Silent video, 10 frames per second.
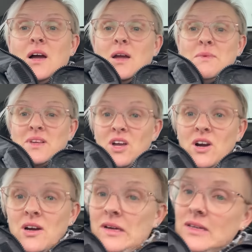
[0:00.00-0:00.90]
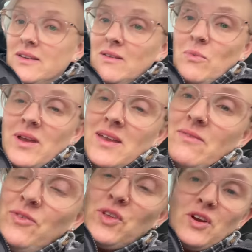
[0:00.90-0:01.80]
I'm in the car. I'm
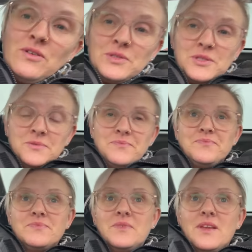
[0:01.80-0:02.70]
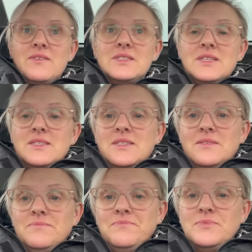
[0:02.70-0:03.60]
waiting for the girls. They're at
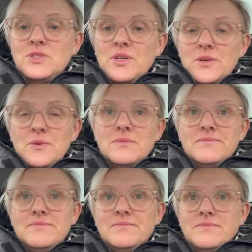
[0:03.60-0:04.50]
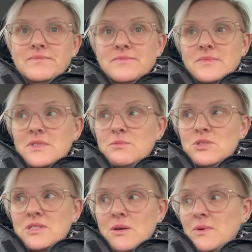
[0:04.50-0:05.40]
dancing, so I'm
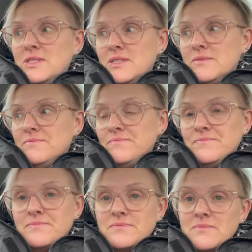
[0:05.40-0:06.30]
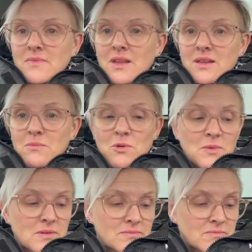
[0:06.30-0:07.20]
just sat waiting at the moment.